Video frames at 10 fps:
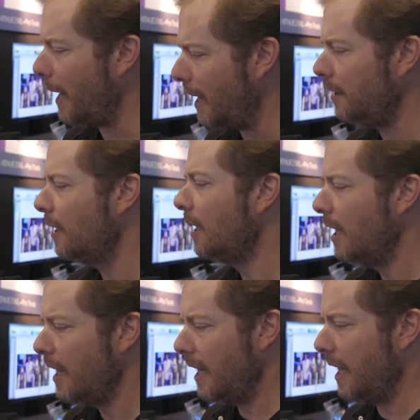made.
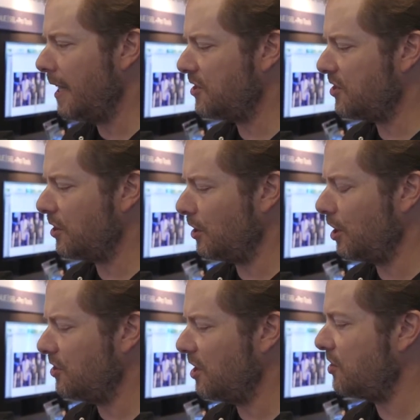It
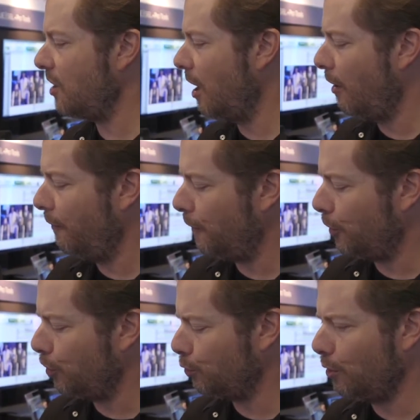consists of
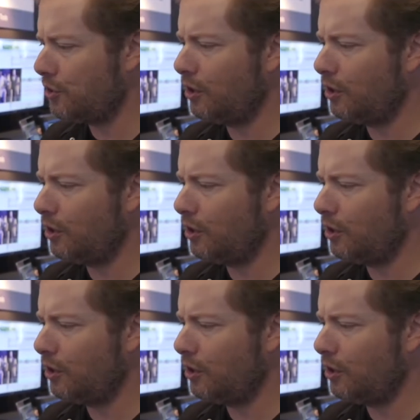control